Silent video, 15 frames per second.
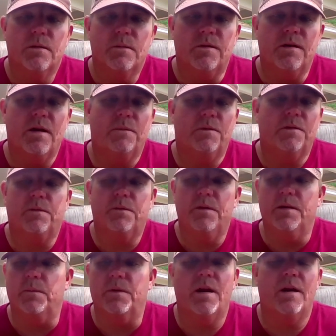We're not
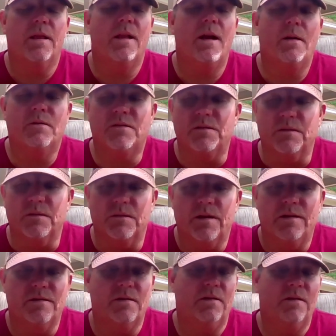recruiting. We're not allowed to
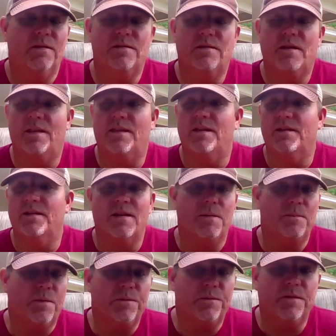until at least I think it's
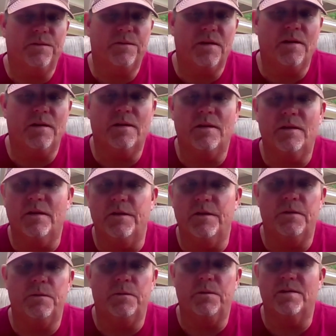April 15th, and then
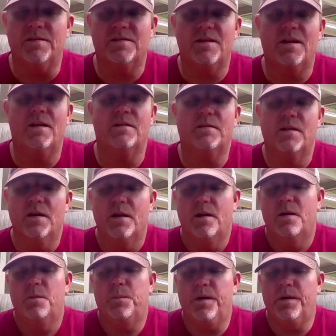they'll reassess.
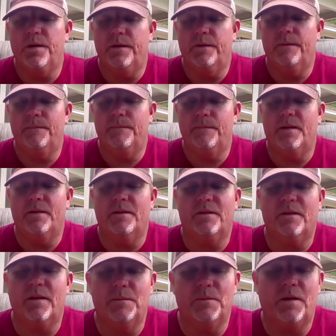But at the
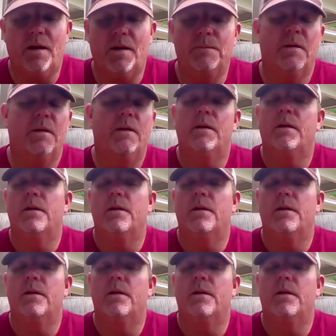same time,